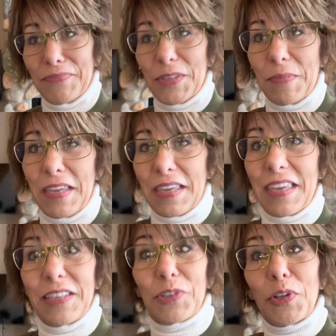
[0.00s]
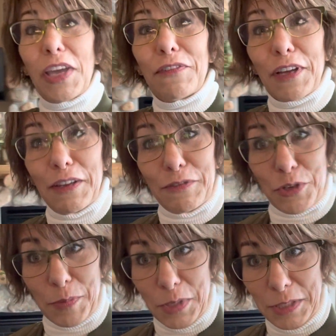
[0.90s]
make his life
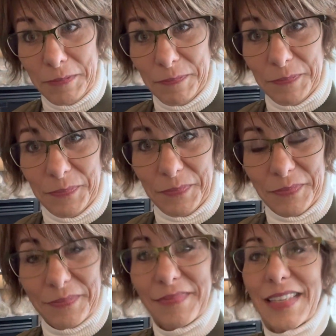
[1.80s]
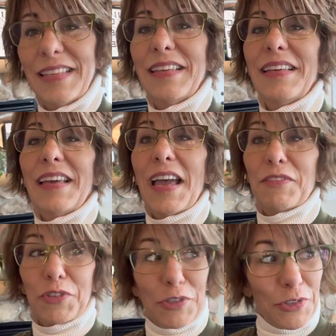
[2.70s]
comfortable
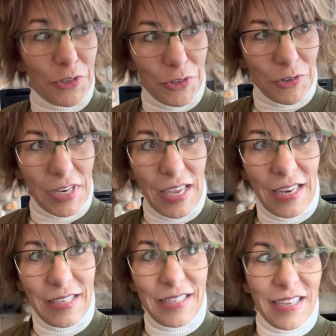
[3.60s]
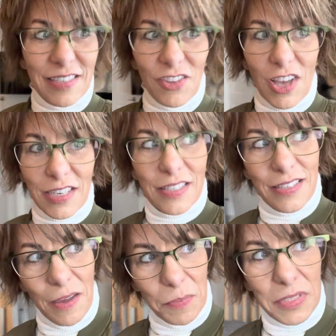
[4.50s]
after surgery? And it takes a lot of
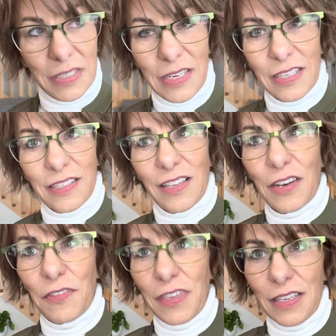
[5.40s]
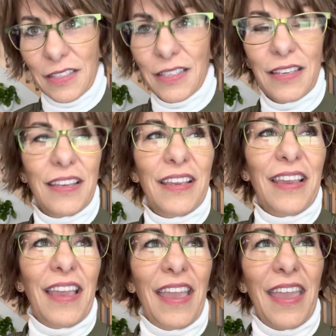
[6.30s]
steps. It takes a lot of things.
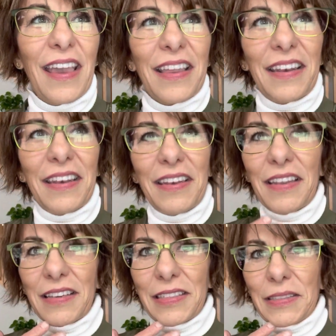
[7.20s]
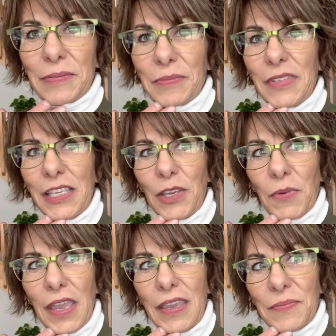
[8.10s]
And
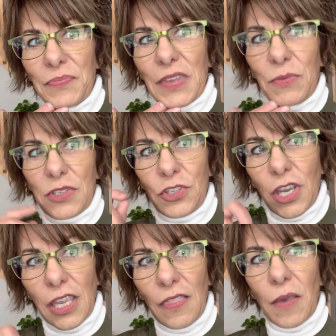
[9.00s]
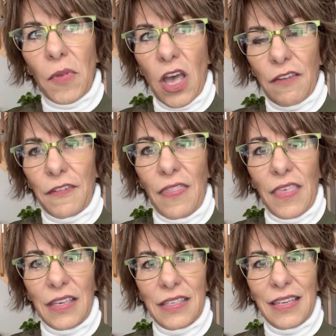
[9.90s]
anyway, I was checking them off. And
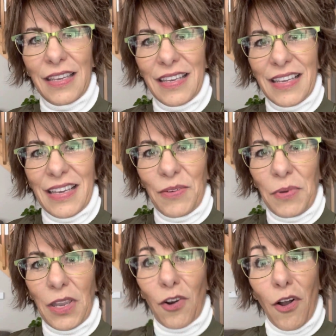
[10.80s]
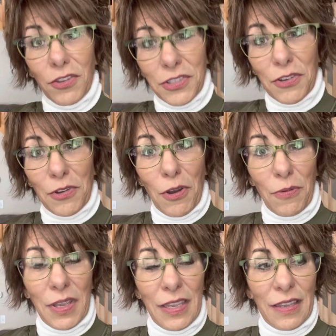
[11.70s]
then we are also
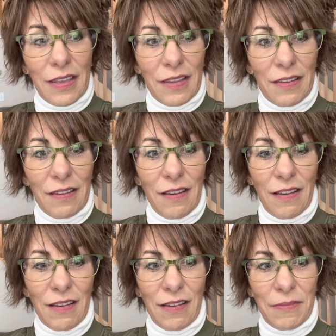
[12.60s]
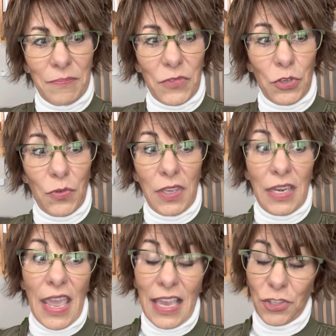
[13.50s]
going to the
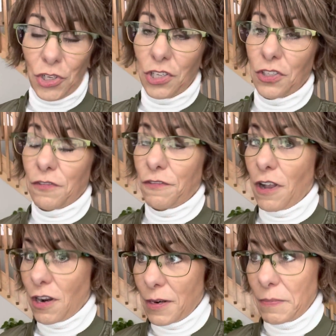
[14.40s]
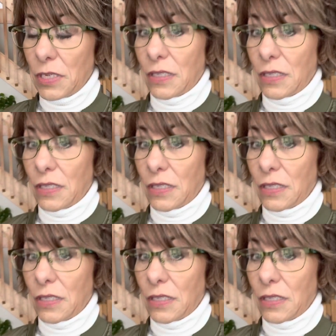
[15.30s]
National Farm